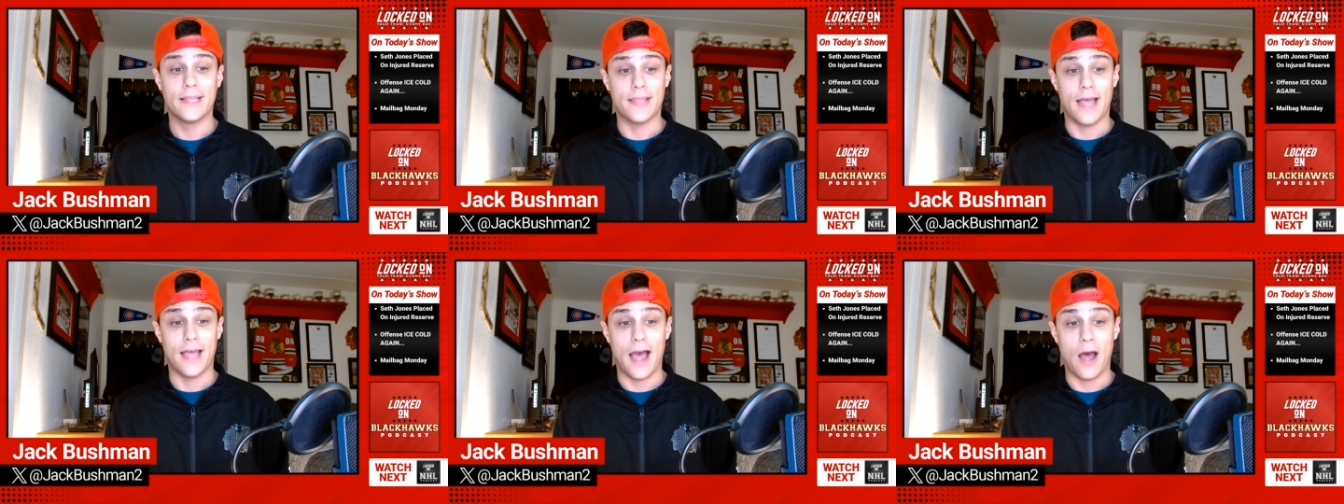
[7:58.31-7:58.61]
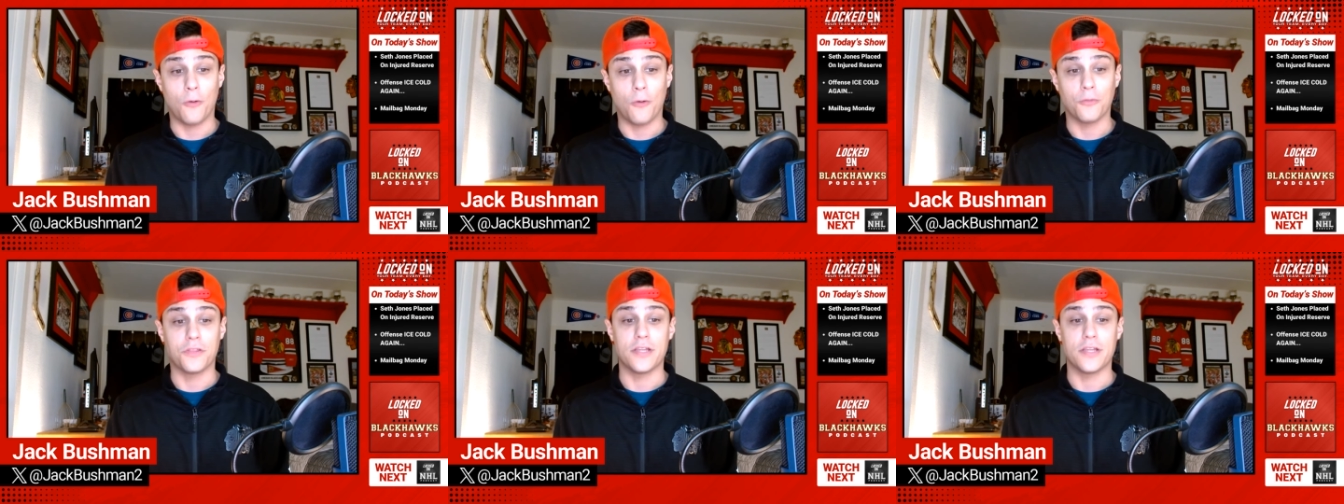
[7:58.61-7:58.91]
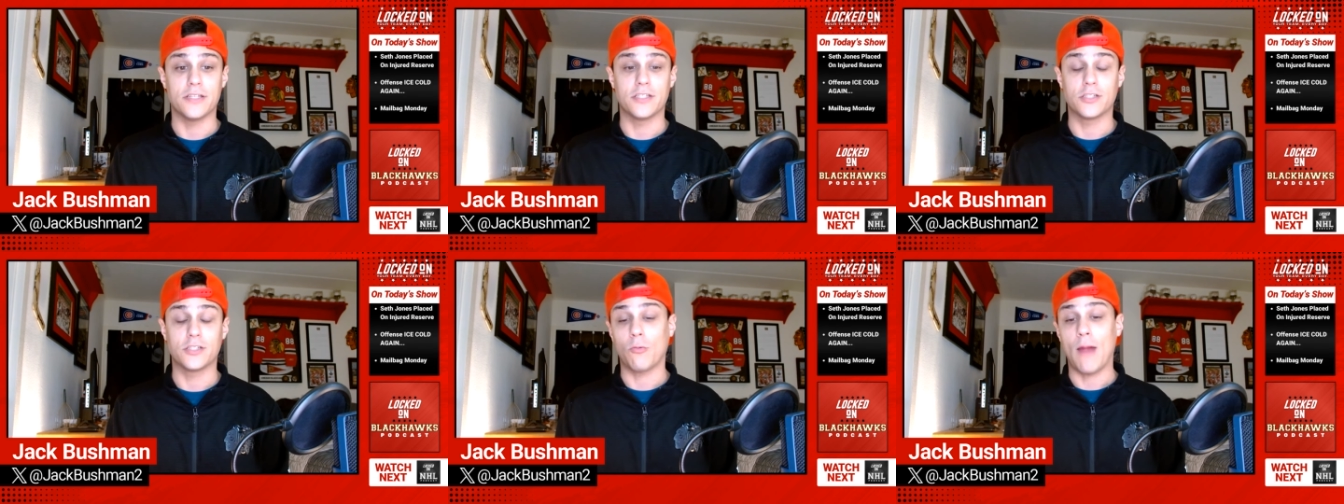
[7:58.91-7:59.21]
the
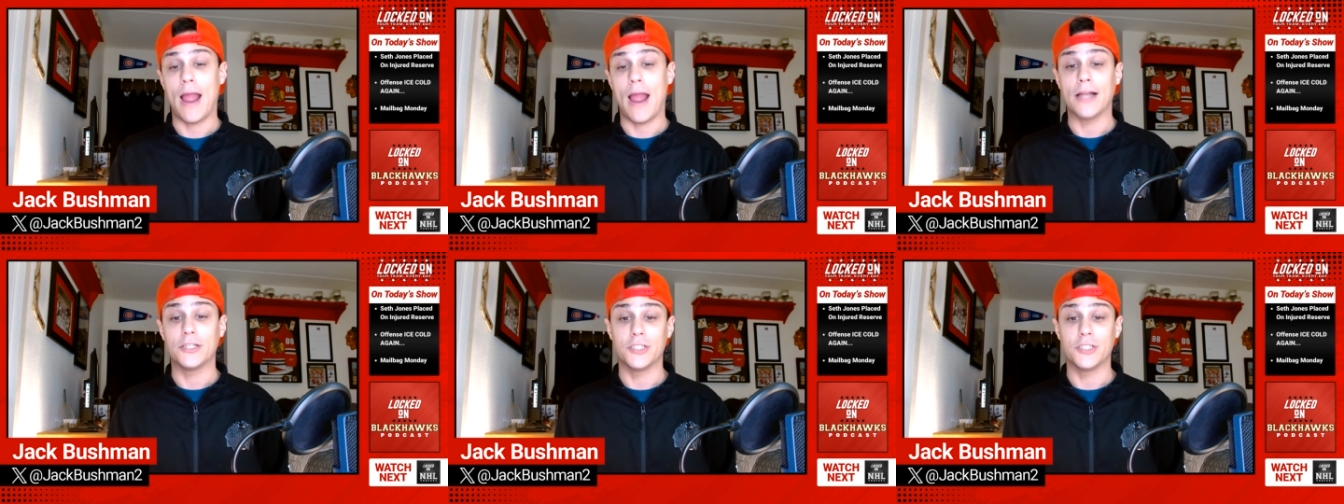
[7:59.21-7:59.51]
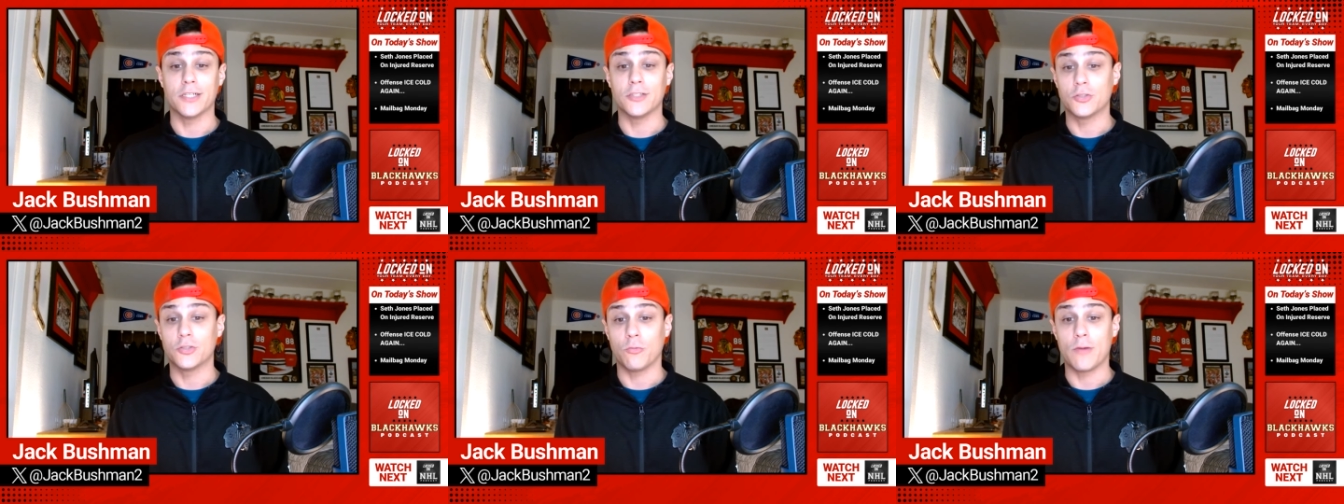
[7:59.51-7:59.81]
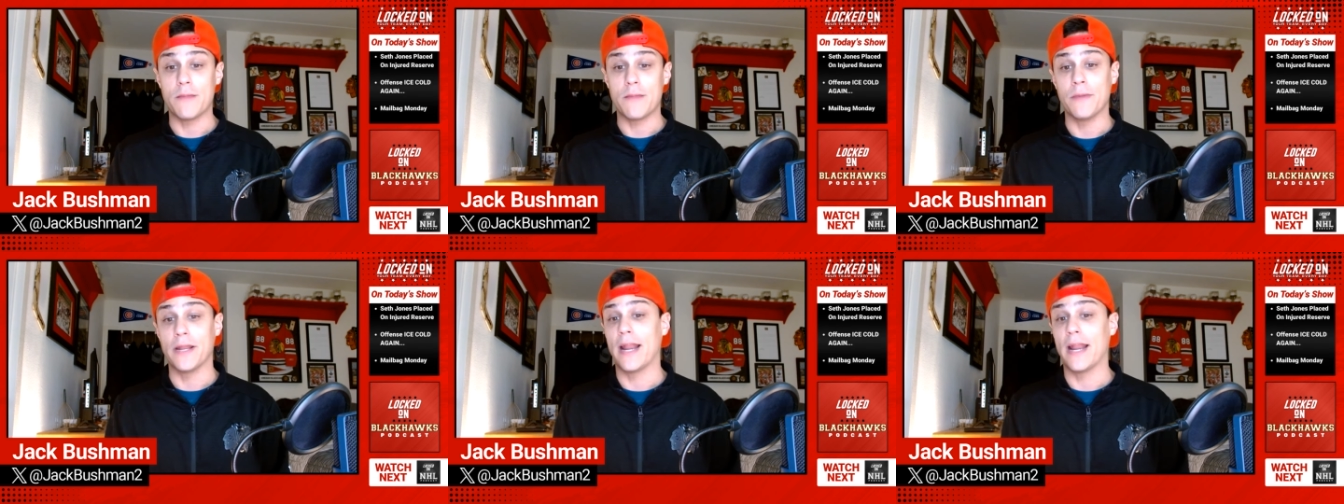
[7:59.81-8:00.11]
healthy scratching
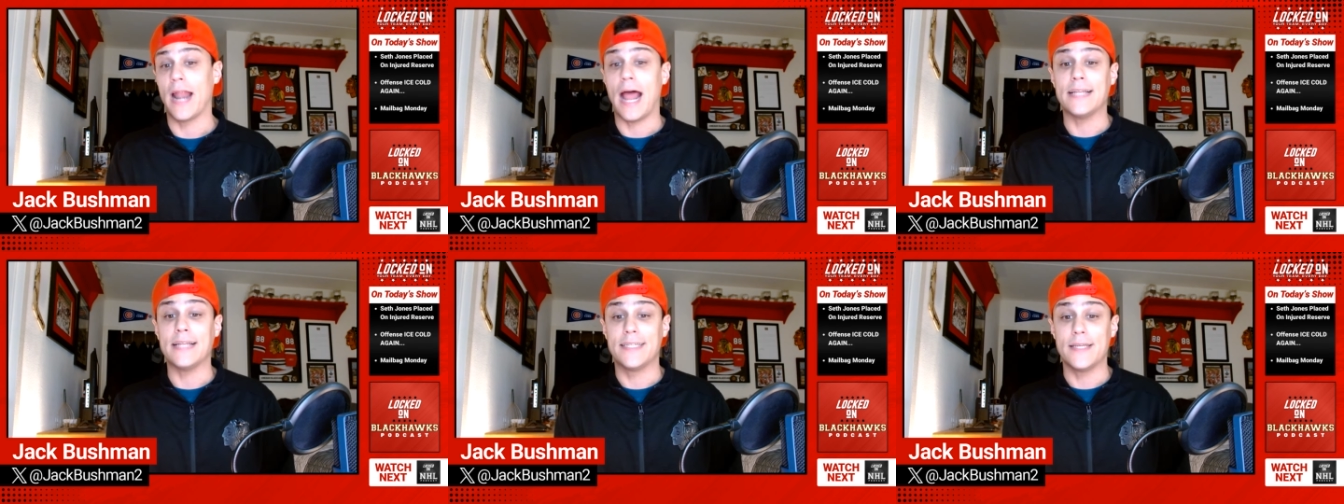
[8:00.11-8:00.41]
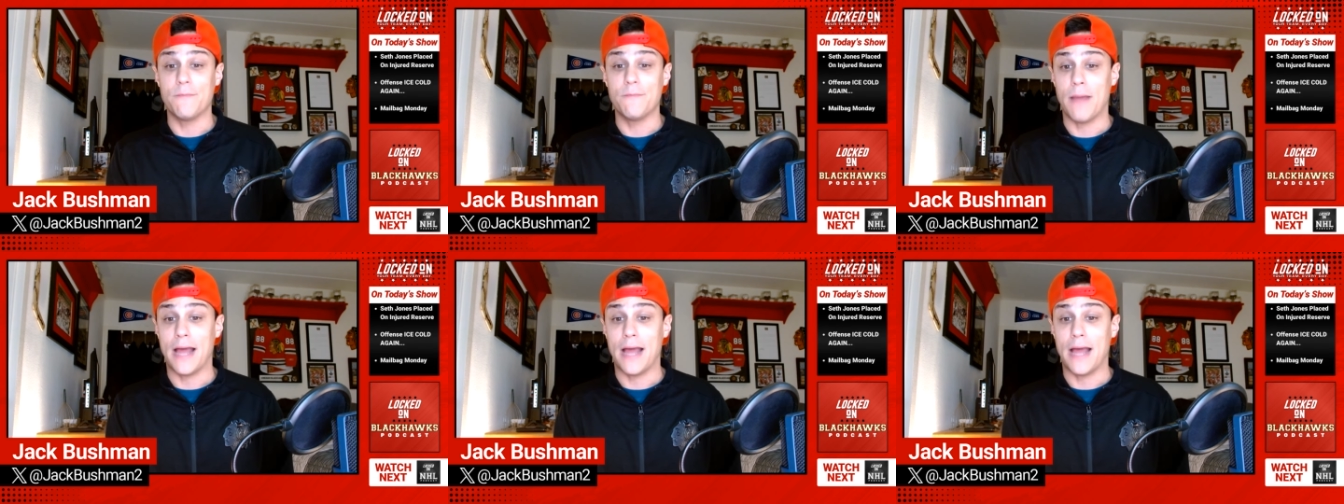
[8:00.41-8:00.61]
treatment. And I did